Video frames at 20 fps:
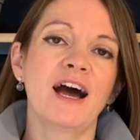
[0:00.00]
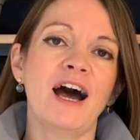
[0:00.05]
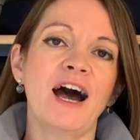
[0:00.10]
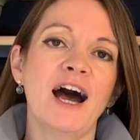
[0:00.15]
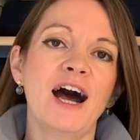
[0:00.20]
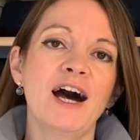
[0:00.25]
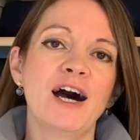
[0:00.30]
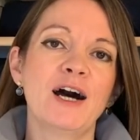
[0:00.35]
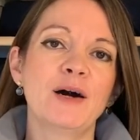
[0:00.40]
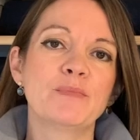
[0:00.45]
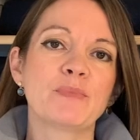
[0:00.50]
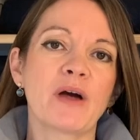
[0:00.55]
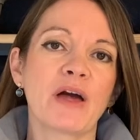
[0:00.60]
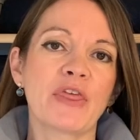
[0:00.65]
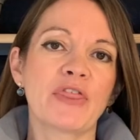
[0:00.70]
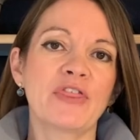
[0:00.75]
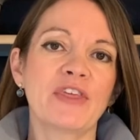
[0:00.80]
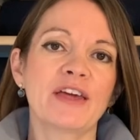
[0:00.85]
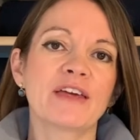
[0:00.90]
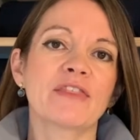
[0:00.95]
I
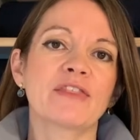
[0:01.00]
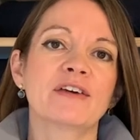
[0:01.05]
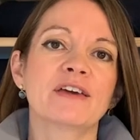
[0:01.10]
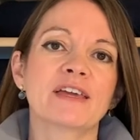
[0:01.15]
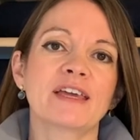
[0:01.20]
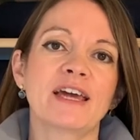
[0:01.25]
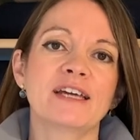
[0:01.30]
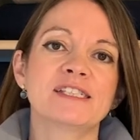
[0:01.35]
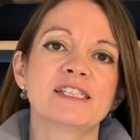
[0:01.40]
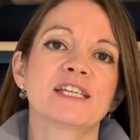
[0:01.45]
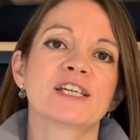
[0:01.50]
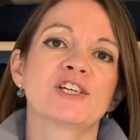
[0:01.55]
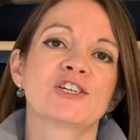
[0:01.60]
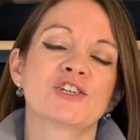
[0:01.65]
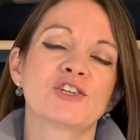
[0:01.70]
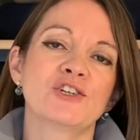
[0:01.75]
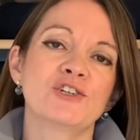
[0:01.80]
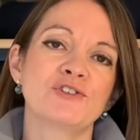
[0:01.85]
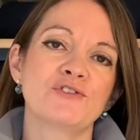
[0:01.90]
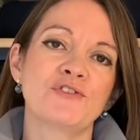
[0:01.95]
think that getting a
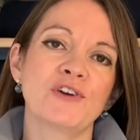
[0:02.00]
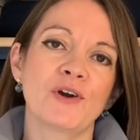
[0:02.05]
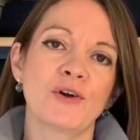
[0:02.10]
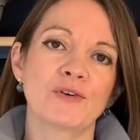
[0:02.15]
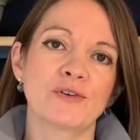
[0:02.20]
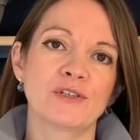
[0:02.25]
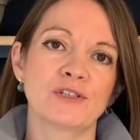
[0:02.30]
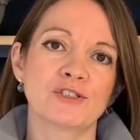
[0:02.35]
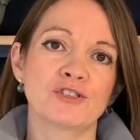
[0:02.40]
good fit on a